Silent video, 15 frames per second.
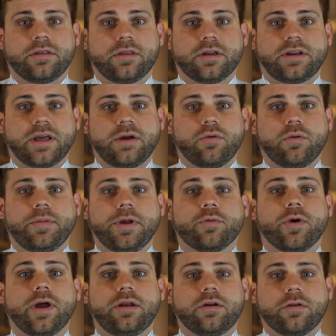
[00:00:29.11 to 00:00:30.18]
The date will be
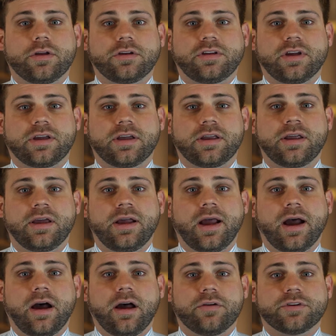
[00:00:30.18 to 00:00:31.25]
written on the ticket,
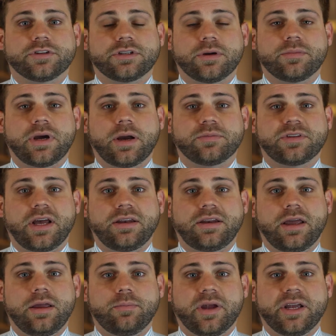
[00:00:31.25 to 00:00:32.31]
however, sometimes that
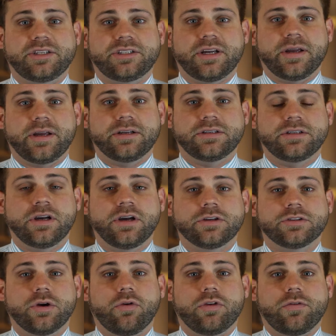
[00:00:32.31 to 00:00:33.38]
date may change.
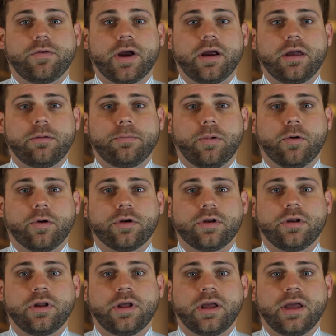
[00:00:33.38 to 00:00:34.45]
So it's very
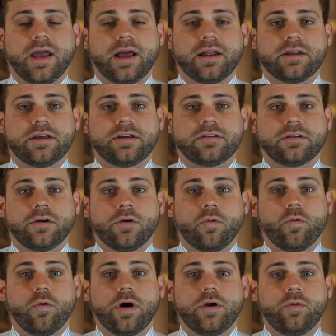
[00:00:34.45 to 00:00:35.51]
important at least
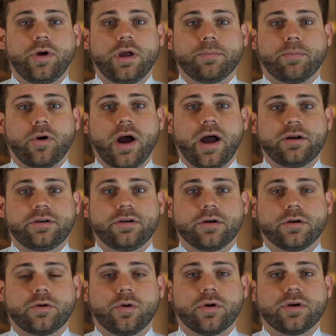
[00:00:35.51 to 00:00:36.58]
one week prior to
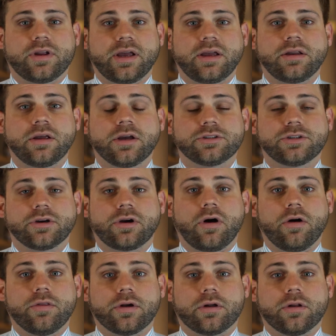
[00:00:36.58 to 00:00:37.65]
your court date to
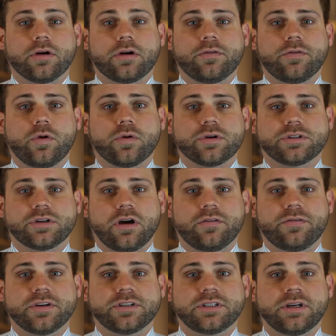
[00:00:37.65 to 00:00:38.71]
call the clerk of court's
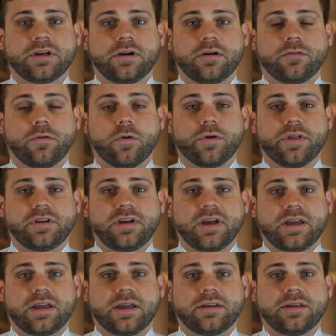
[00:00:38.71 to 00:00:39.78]
office for the
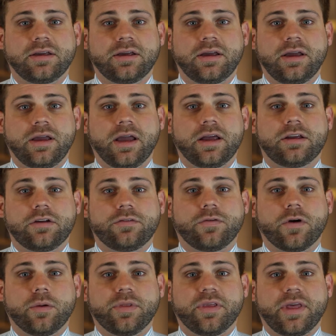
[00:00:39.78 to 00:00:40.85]
ticket and
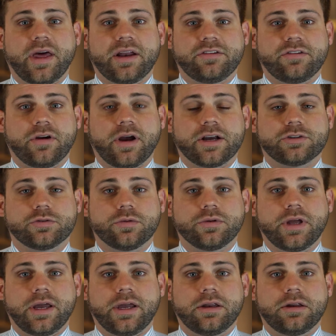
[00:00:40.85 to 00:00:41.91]
confirm that that is your actual
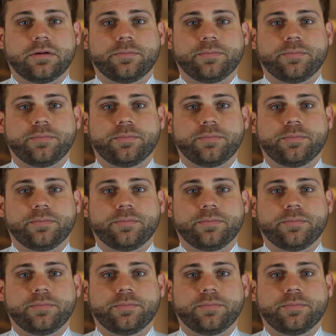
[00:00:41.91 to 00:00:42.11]
date.